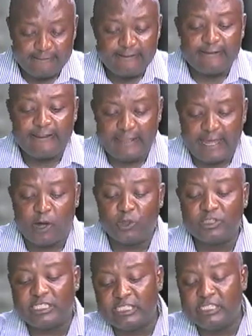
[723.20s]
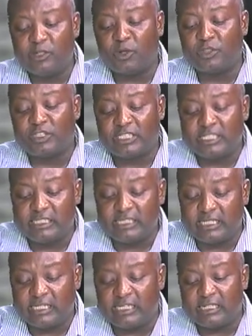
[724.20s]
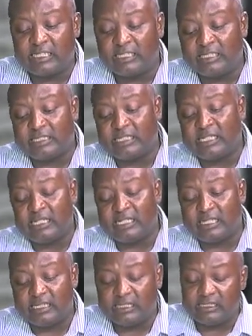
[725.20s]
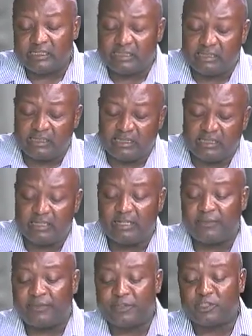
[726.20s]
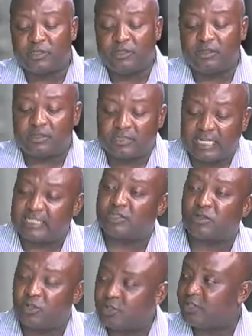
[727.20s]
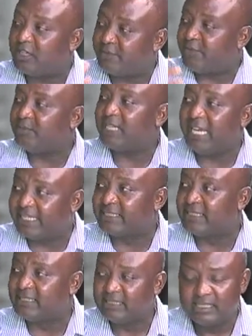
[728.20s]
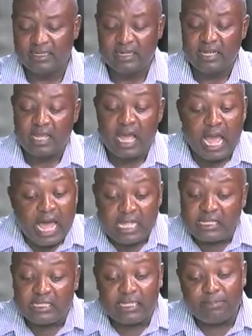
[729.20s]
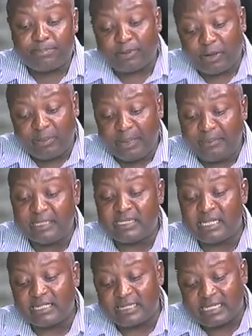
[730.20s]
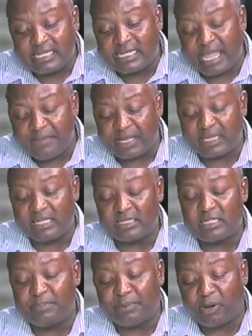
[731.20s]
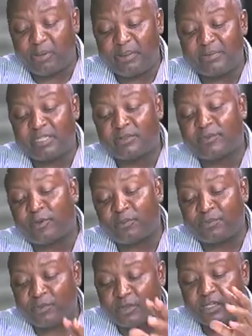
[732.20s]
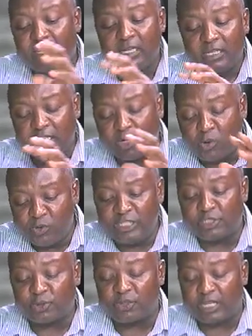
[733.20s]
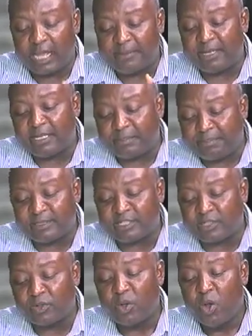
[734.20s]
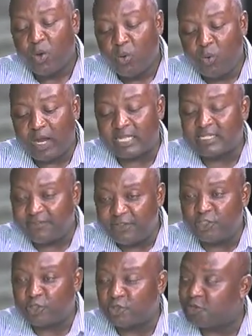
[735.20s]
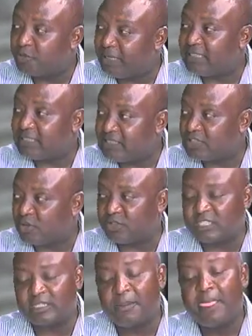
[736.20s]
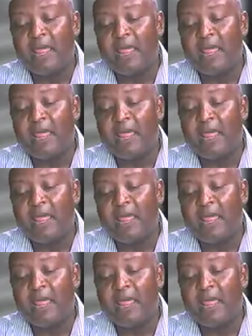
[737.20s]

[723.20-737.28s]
Yeah, until until uh, they say the the the fish starts rotting from the head. Yes. And the problem is systemic. Is the problem is from the whole nation. I mean, the person who has a vision to manage this country.